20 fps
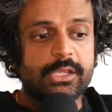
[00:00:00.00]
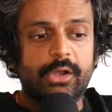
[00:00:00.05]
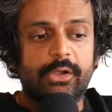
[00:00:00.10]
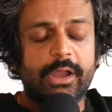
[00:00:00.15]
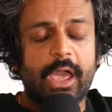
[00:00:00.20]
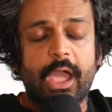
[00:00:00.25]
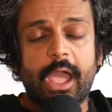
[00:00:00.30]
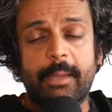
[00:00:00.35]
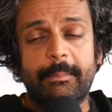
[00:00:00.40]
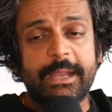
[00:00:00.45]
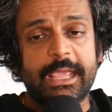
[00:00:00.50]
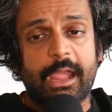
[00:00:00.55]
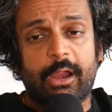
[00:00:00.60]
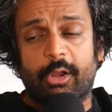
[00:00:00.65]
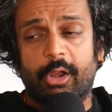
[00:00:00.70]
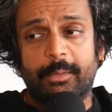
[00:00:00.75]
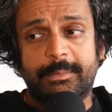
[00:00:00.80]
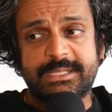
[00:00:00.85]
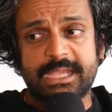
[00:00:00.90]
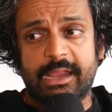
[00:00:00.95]
you don't know how many
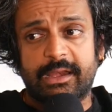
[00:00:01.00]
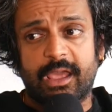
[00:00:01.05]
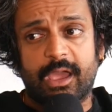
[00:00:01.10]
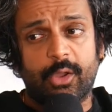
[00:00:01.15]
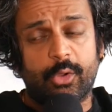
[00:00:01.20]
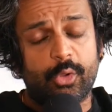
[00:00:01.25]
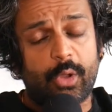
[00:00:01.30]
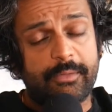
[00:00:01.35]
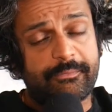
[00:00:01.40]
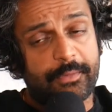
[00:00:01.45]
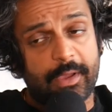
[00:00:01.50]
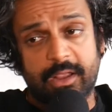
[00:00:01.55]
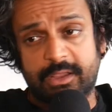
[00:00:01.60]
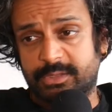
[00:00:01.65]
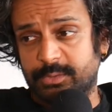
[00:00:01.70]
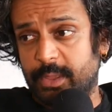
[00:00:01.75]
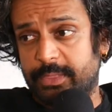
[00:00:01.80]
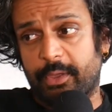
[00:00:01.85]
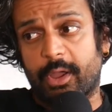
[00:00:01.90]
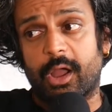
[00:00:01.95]
Arabs I know who I
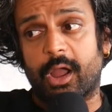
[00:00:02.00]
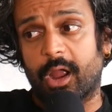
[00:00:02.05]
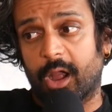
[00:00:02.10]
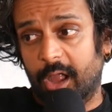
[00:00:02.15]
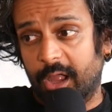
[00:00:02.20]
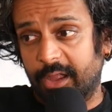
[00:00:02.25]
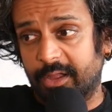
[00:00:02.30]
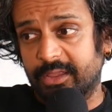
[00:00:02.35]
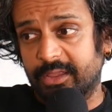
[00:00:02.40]
fucks with hard.